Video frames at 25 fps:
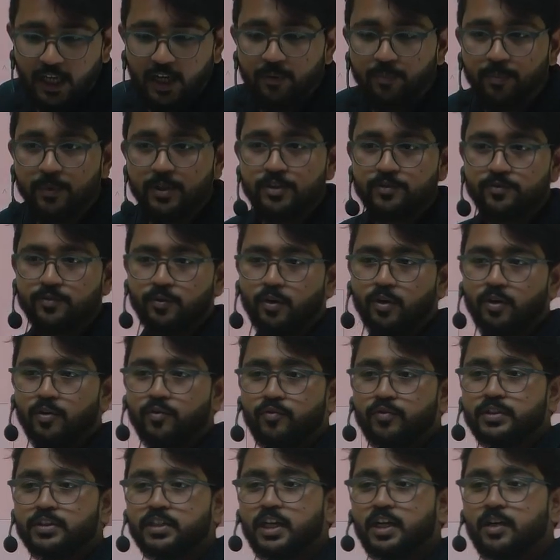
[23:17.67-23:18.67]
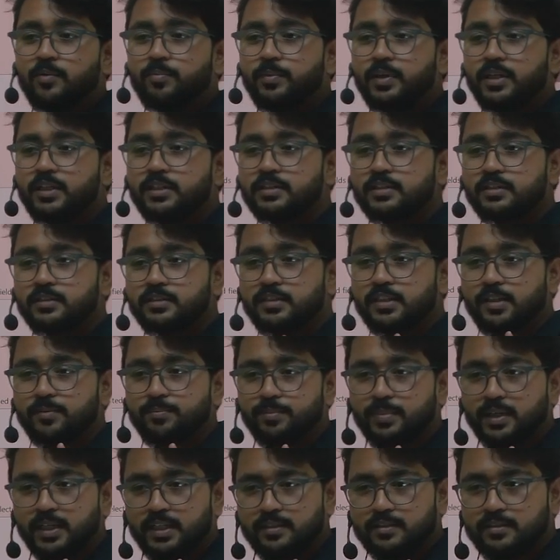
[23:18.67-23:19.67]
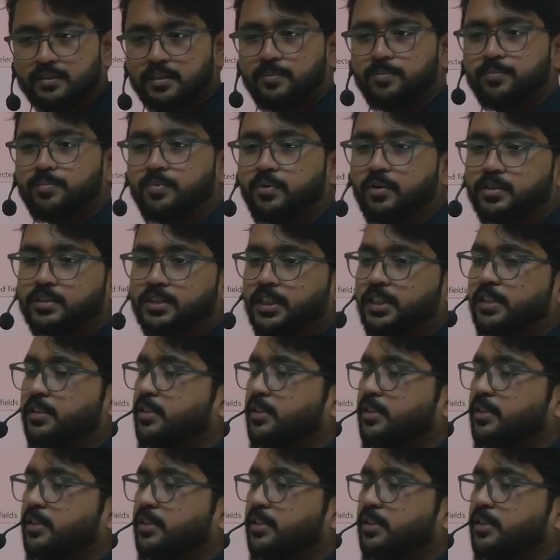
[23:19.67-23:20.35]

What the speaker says: means what? Wizard means step by step process.